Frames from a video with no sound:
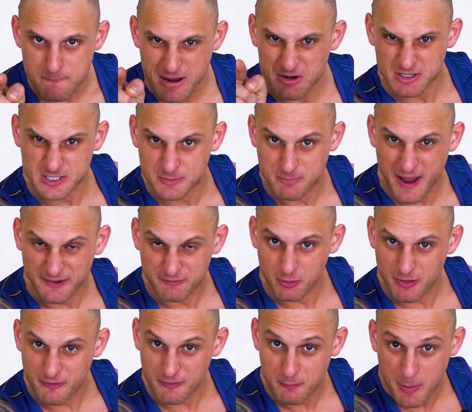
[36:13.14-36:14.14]
Be
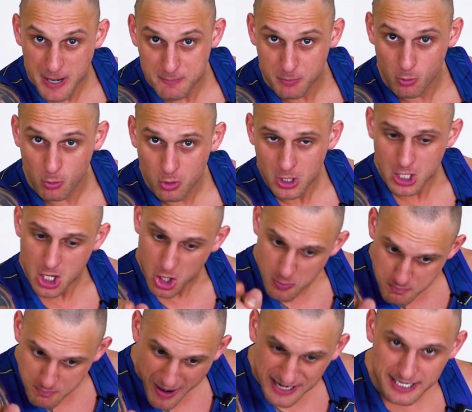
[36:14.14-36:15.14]
respectful to the people
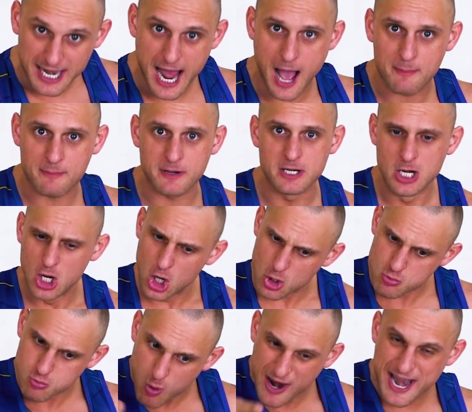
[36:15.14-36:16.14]
who made it happen,
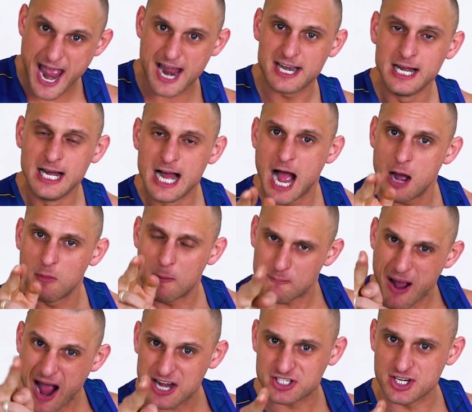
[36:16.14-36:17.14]
who went out and were
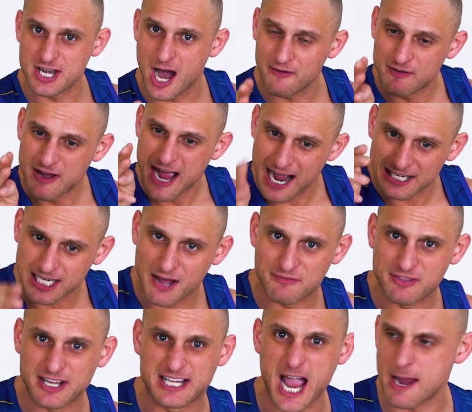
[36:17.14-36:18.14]
passionate enough and
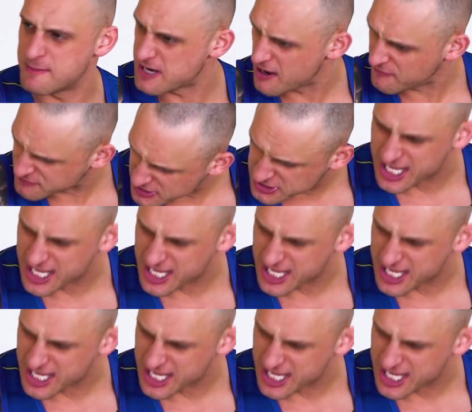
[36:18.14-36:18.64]
loved the game enough to